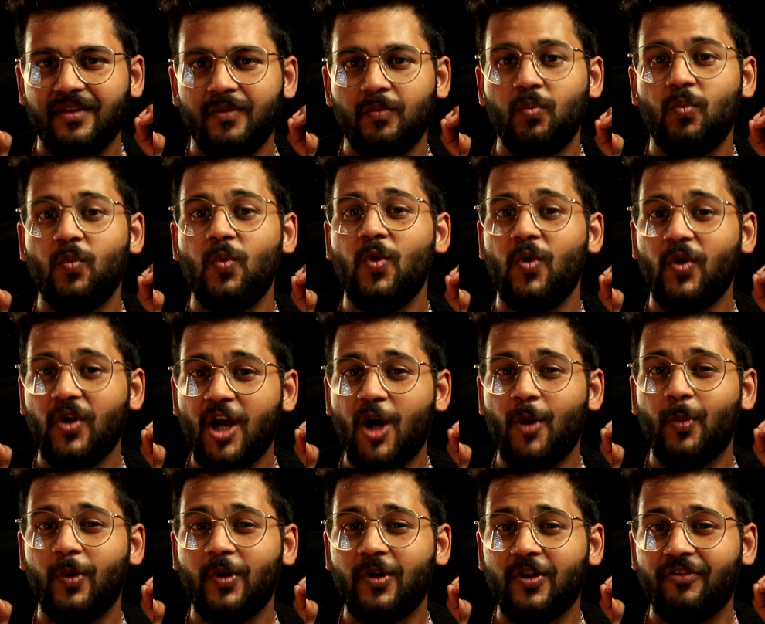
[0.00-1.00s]
more
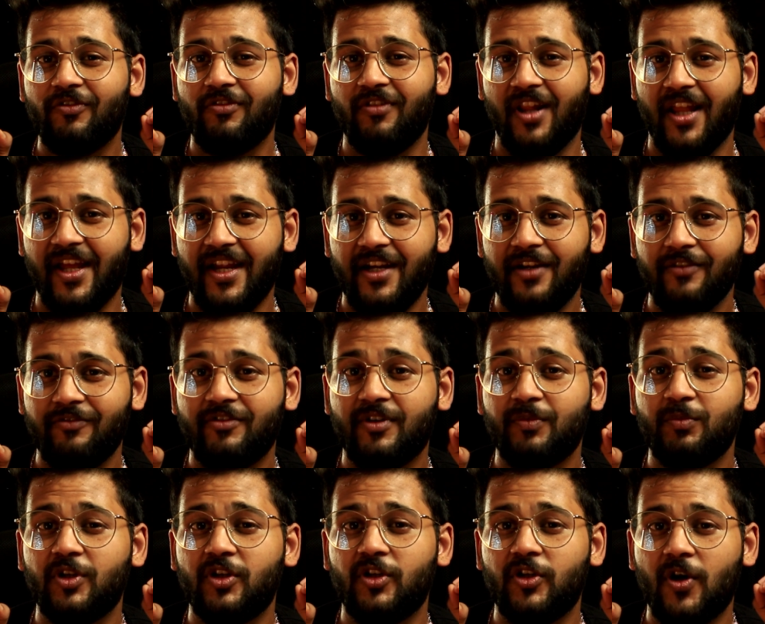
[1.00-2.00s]
amount of light
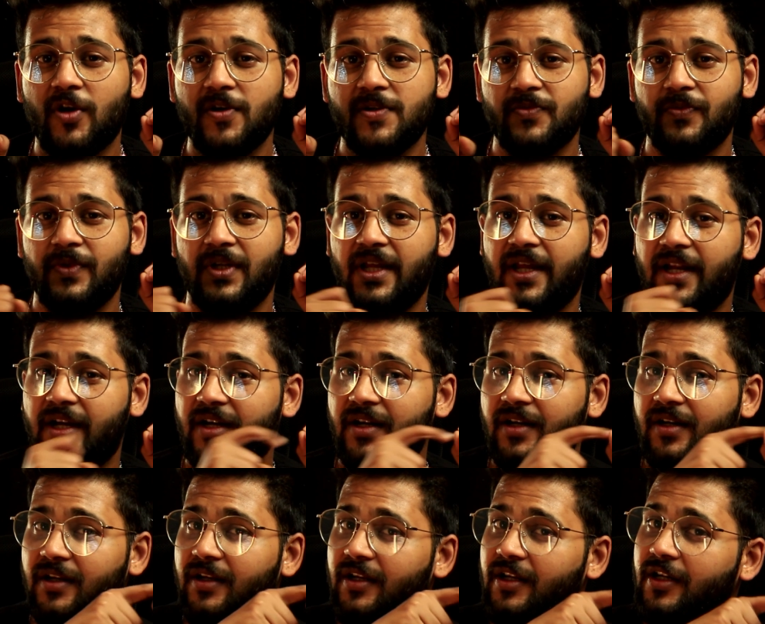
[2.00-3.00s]
from the torch will enter
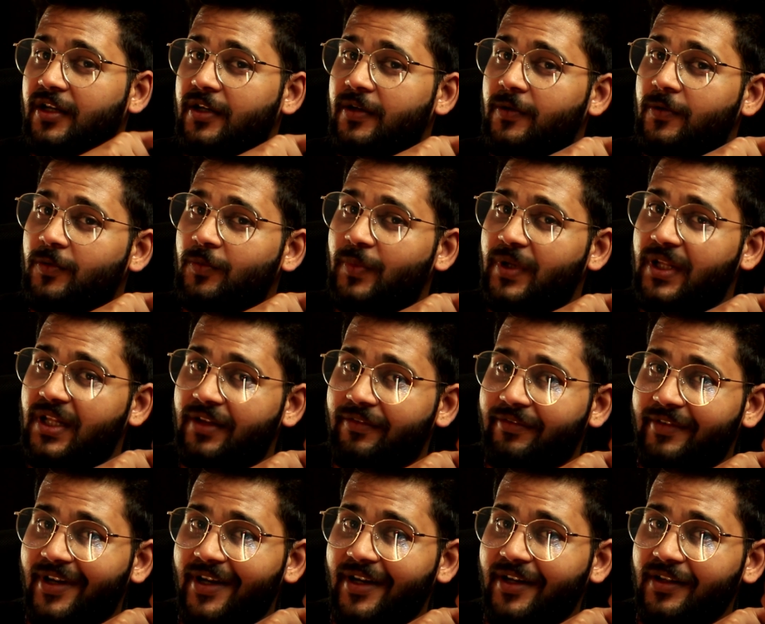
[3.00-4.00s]
into my
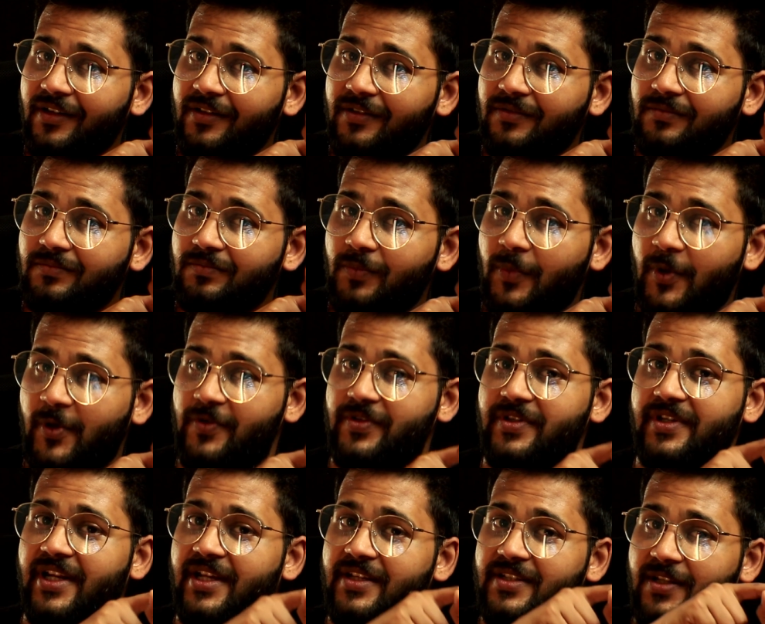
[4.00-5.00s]
left hand because
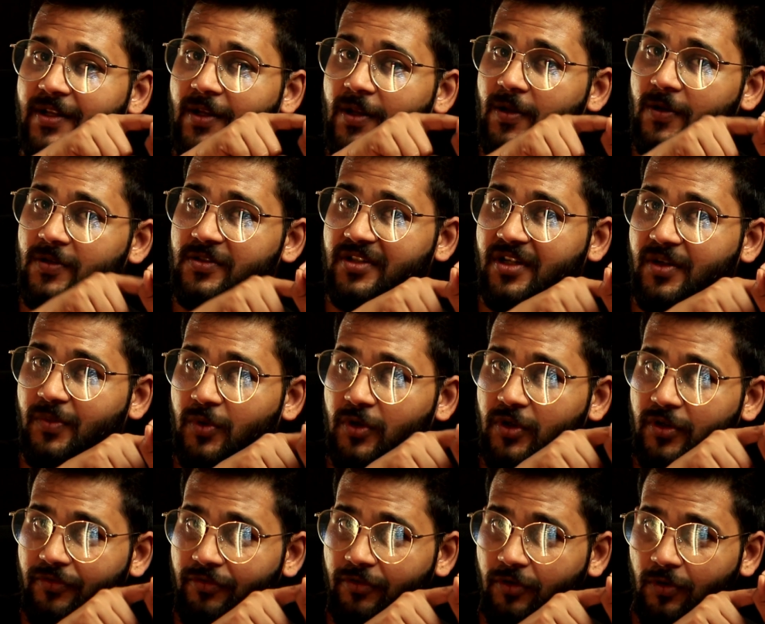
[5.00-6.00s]
it has a larger amount
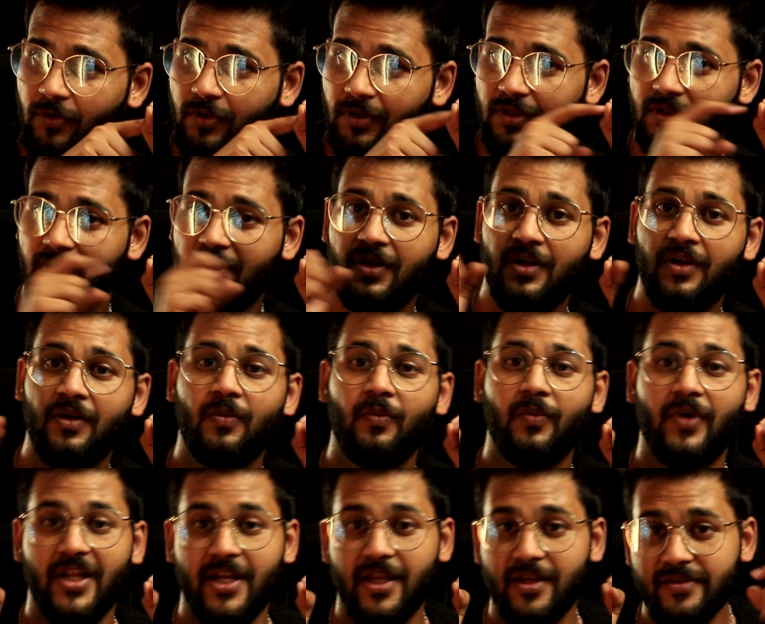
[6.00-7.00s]
of hole,
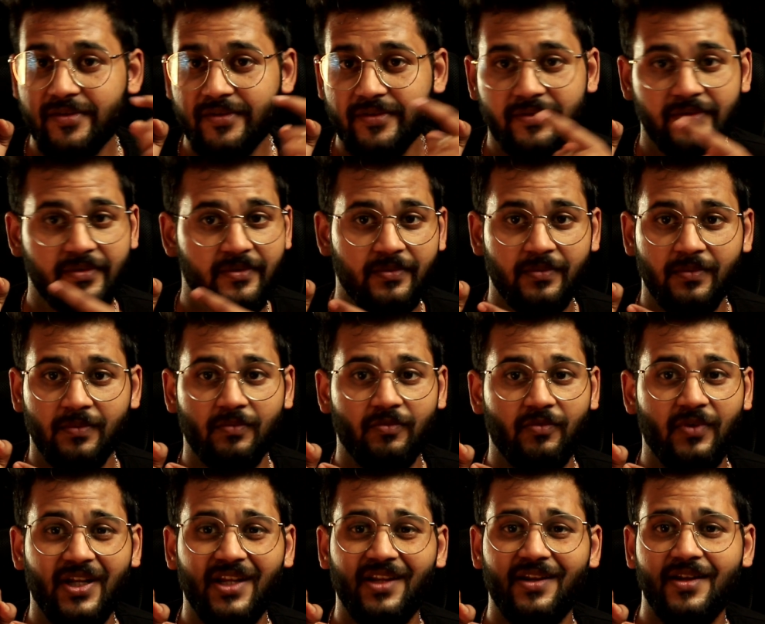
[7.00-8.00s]
whereas
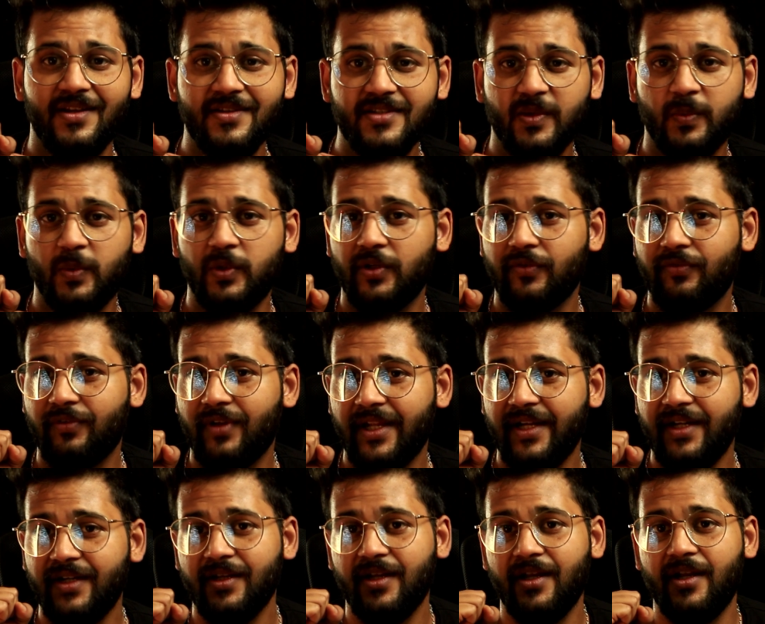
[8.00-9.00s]
very less amount of
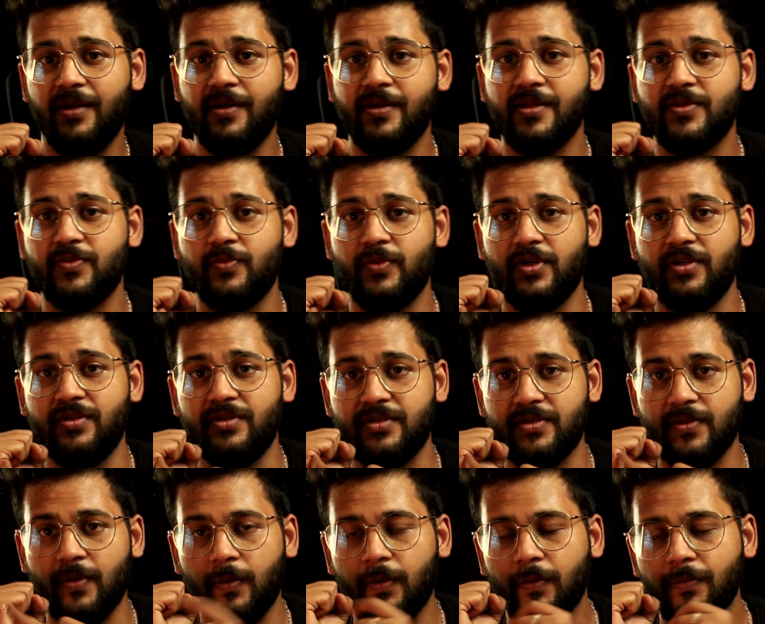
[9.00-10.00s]
light enters via this
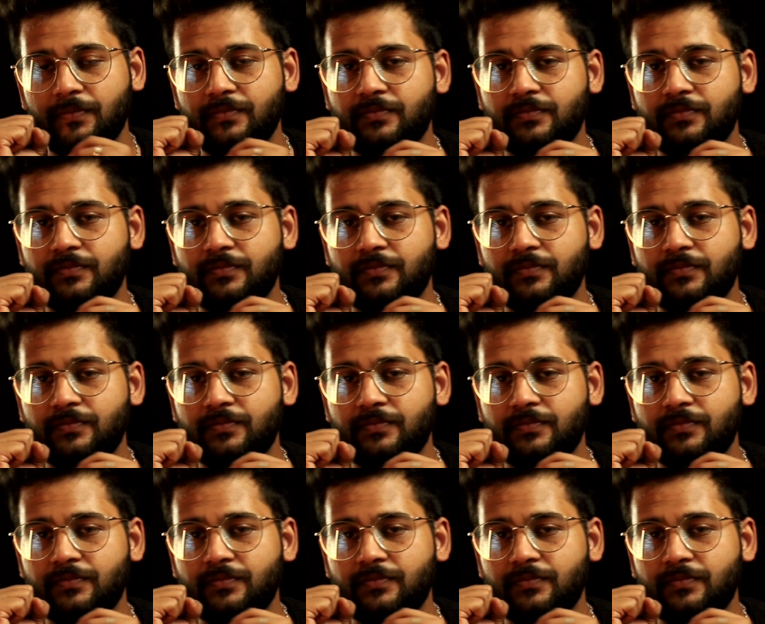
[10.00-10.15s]
hole.